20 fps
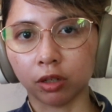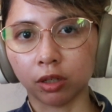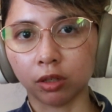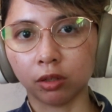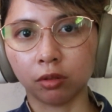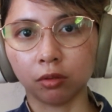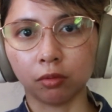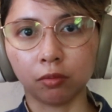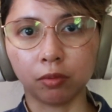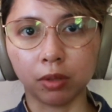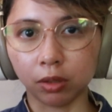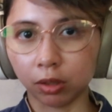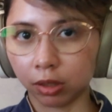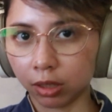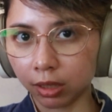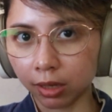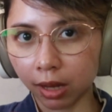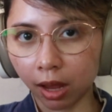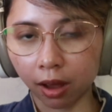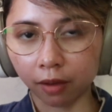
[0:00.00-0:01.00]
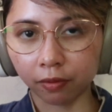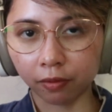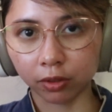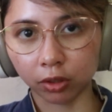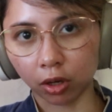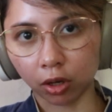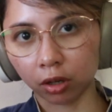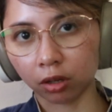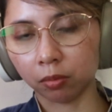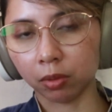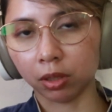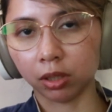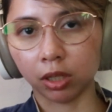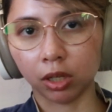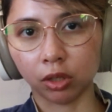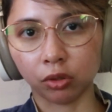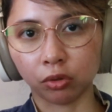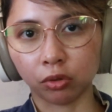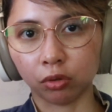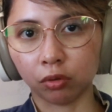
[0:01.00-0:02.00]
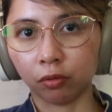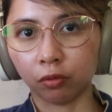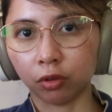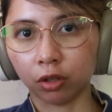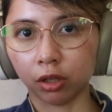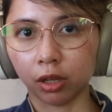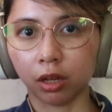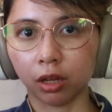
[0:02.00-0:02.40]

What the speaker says: So we did have a documentation for like